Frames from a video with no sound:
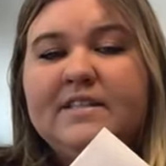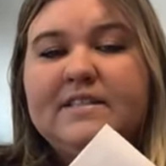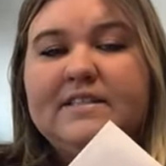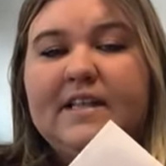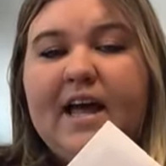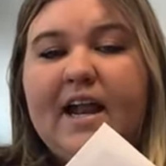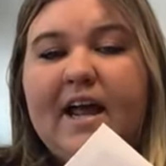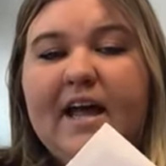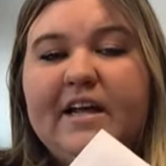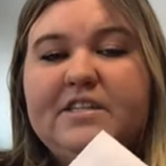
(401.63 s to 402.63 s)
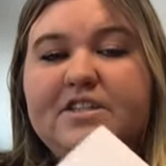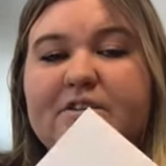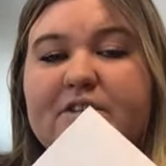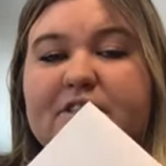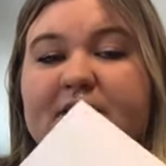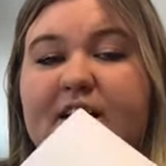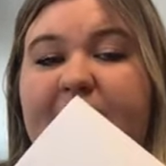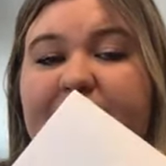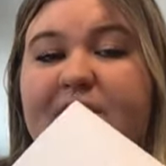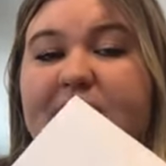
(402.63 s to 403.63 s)
to that edge. So you still
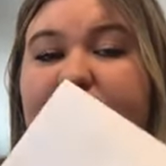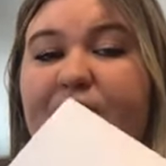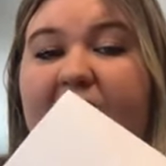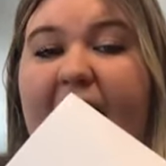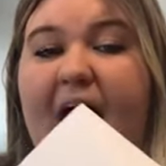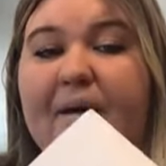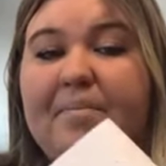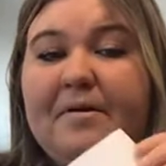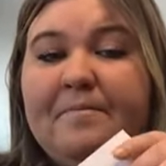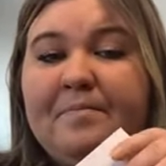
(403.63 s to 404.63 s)
have this flap,